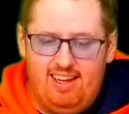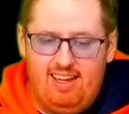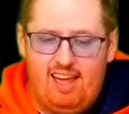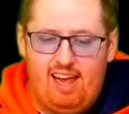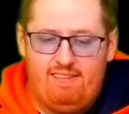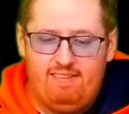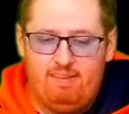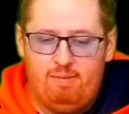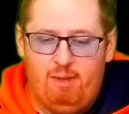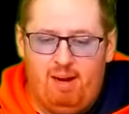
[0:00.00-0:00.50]

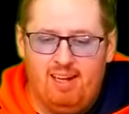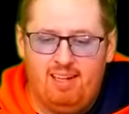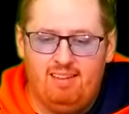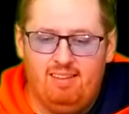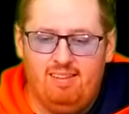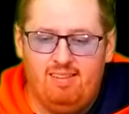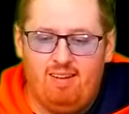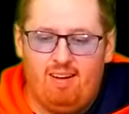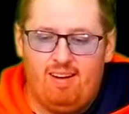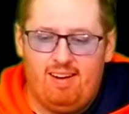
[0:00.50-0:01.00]
after Michael
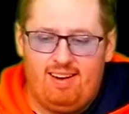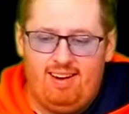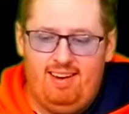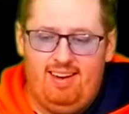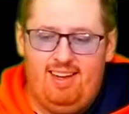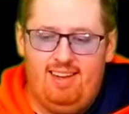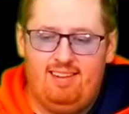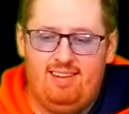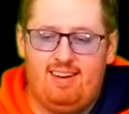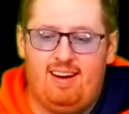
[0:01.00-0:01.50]
Jordan
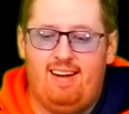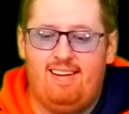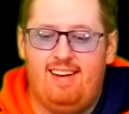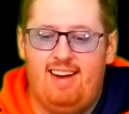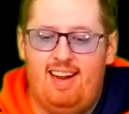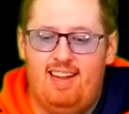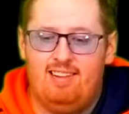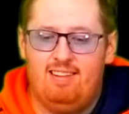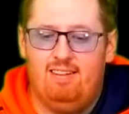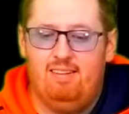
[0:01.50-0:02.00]
has started
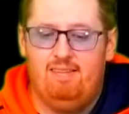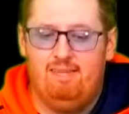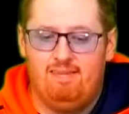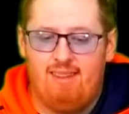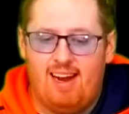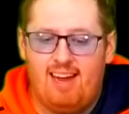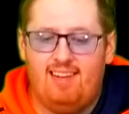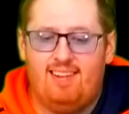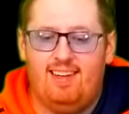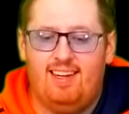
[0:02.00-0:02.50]
his own
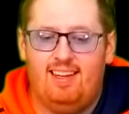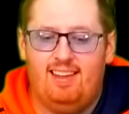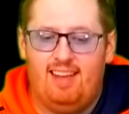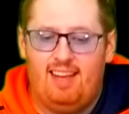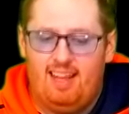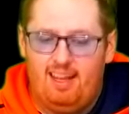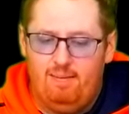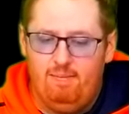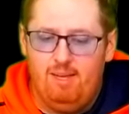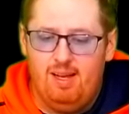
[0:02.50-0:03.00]
racing
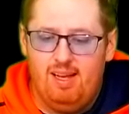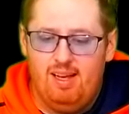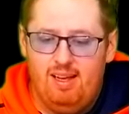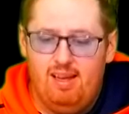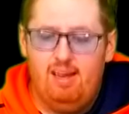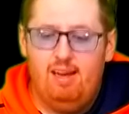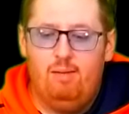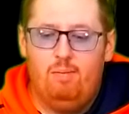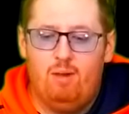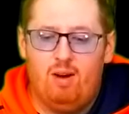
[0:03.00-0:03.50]
team,
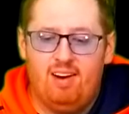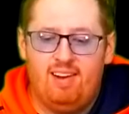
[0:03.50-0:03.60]
more